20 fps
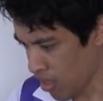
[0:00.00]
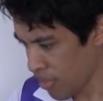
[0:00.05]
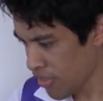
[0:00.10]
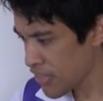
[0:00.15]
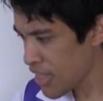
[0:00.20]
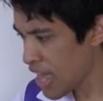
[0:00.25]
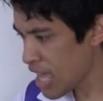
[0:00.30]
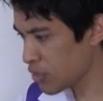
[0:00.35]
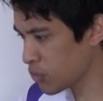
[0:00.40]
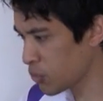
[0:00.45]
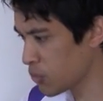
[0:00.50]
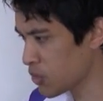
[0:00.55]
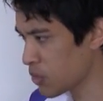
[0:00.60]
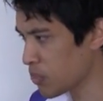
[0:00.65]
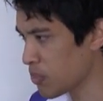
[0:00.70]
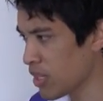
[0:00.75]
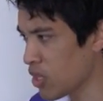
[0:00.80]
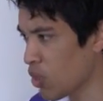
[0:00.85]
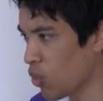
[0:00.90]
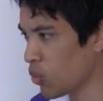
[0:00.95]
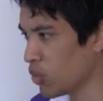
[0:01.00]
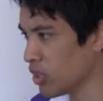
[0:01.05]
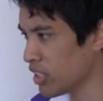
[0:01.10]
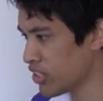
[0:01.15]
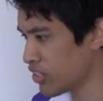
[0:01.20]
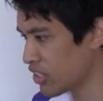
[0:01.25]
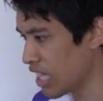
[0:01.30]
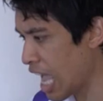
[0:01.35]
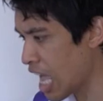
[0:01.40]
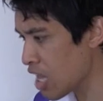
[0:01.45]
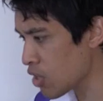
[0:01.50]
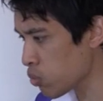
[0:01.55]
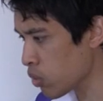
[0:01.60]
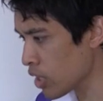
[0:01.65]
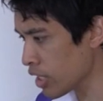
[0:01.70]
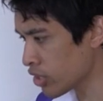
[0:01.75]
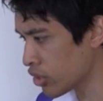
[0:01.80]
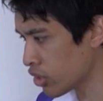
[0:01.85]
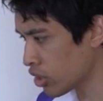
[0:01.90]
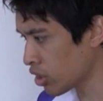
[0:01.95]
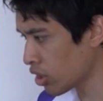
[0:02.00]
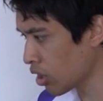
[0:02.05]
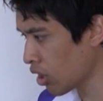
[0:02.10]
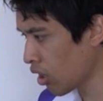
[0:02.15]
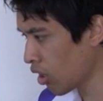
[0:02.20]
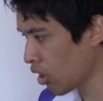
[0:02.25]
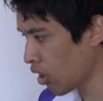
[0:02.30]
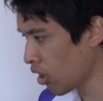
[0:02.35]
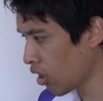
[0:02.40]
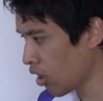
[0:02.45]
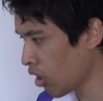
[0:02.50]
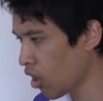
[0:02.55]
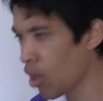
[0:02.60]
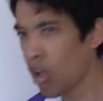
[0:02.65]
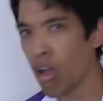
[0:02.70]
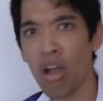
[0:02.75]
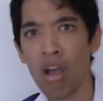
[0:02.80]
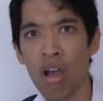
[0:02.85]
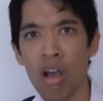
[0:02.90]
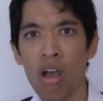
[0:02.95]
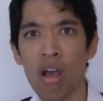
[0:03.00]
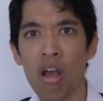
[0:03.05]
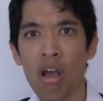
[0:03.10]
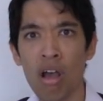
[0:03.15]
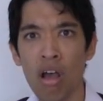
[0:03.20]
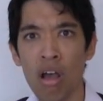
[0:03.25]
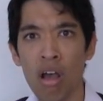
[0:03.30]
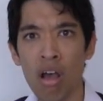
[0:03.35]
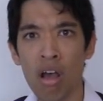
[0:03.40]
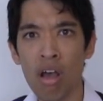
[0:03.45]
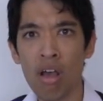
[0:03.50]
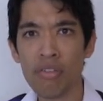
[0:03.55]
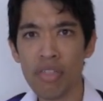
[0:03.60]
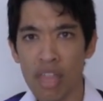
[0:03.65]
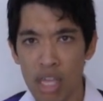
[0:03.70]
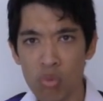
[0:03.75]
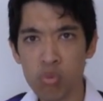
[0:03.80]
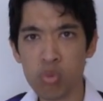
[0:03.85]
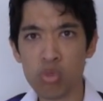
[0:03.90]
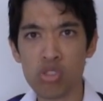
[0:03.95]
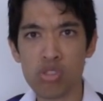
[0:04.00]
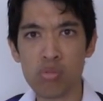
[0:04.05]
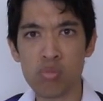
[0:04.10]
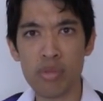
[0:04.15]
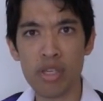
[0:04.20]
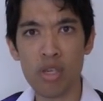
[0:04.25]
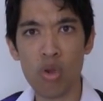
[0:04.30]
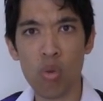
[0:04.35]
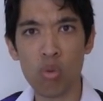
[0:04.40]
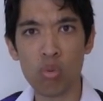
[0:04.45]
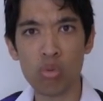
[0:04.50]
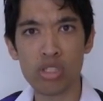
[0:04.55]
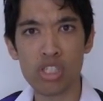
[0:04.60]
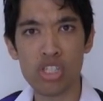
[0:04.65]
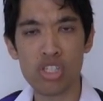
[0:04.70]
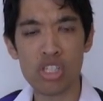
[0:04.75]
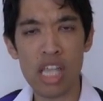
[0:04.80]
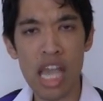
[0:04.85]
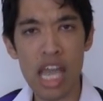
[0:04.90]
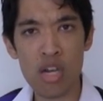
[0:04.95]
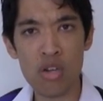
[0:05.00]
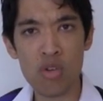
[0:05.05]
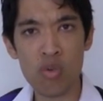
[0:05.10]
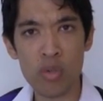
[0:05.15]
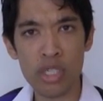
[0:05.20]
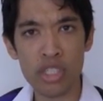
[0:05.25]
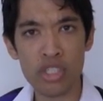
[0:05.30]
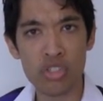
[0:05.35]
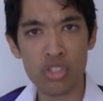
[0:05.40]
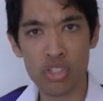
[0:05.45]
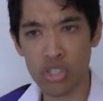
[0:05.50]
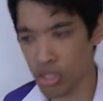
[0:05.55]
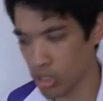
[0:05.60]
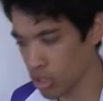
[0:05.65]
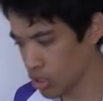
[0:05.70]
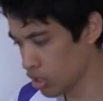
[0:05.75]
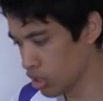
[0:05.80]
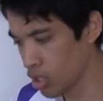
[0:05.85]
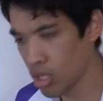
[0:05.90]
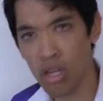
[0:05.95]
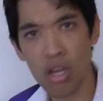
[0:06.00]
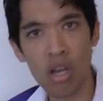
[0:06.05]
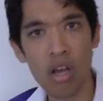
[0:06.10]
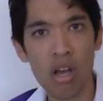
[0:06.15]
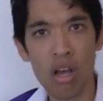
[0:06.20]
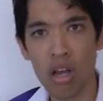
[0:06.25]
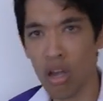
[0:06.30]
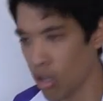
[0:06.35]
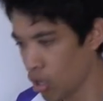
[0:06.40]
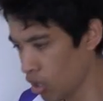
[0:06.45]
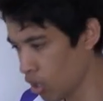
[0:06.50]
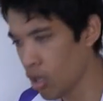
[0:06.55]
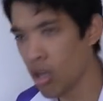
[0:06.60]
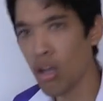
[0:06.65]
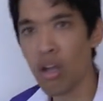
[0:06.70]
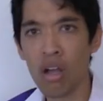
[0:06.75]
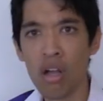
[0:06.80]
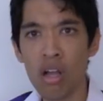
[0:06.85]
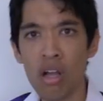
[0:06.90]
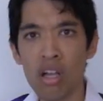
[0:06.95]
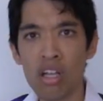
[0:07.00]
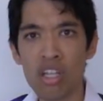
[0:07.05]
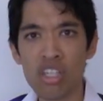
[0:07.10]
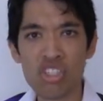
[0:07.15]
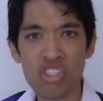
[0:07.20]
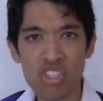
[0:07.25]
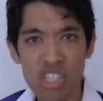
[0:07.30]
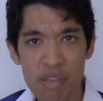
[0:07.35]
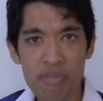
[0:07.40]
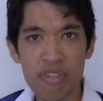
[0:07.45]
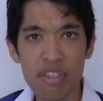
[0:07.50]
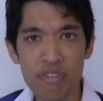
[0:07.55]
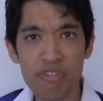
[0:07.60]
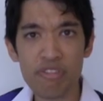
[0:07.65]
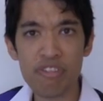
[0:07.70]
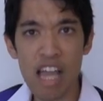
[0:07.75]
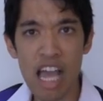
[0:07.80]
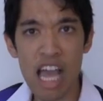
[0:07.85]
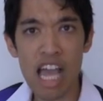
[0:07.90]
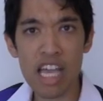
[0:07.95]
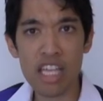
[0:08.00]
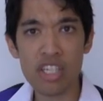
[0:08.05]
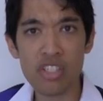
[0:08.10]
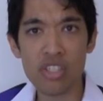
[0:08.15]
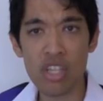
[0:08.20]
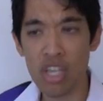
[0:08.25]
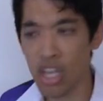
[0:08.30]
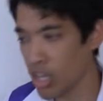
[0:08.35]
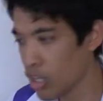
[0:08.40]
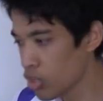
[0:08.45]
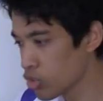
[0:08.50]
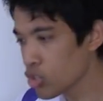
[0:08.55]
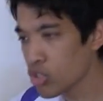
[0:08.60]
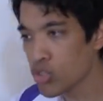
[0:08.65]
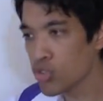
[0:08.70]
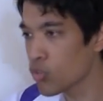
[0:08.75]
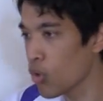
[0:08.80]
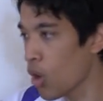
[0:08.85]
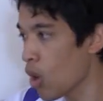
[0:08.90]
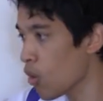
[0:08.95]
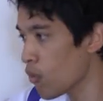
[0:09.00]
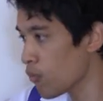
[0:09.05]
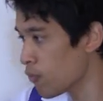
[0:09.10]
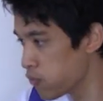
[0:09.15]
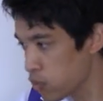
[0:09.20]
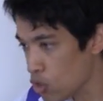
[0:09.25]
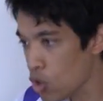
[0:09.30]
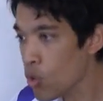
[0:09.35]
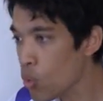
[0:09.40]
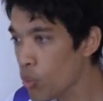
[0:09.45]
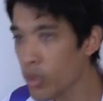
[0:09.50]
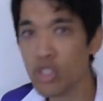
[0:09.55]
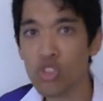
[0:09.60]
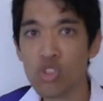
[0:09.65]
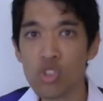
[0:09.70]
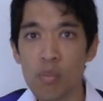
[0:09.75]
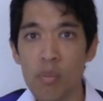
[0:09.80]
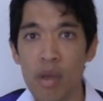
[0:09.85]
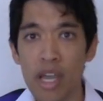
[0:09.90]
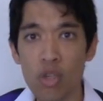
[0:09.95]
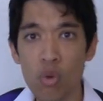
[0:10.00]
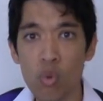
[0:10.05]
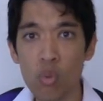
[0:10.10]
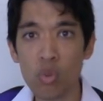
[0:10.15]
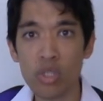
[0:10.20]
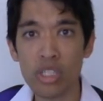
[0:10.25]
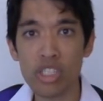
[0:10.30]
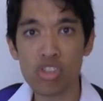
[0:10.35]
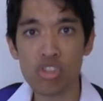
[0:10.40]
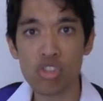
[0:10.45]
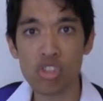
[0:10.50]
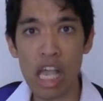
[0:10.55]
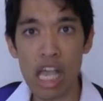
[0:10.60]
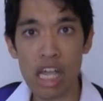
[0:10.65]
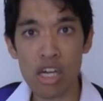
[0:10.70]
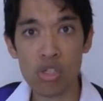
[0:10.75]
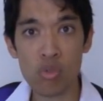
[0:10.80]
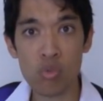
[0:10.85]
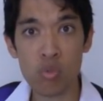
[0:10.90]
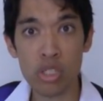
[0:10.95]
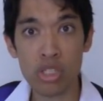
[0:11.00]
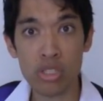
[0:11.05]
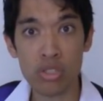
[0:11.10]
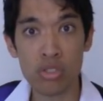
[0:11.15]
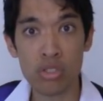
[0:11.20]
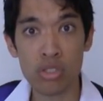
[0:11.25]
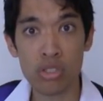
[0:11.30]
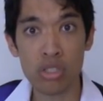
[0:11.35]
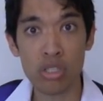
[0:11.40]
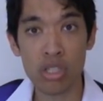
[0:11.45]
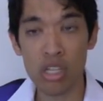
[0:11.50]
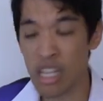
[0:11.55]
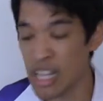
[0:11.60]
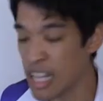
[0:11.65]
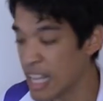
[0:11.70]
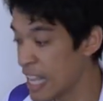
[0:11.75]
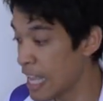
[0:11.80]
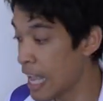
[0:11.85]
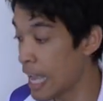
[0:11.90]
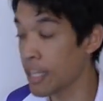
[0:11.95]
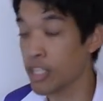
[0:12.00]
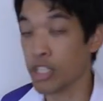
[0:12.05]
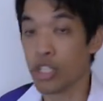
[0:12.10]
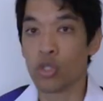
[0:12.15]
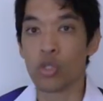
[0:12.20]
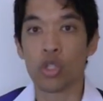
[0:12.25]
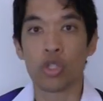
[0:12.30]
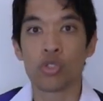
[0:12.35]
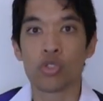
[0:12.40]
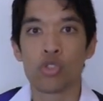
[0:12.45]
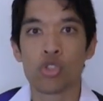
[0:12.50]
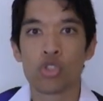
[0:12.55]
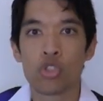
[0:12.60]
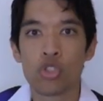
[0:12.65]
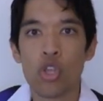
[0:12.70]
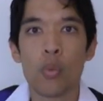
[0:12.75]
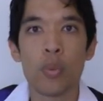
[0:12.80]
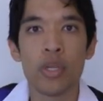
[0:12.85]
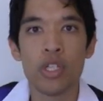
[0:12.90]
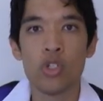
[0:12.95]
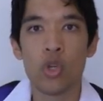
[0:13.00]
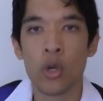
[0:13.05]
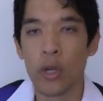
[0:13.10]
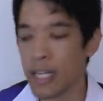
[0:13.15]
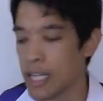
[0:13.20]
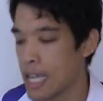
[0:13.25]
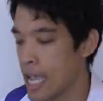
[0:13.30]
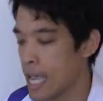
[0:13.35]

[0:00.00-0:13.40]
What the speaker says: "That was me only sandwich! That was me only sandwich! 7 flies just flew into my only sandwich!" And he got so annoyed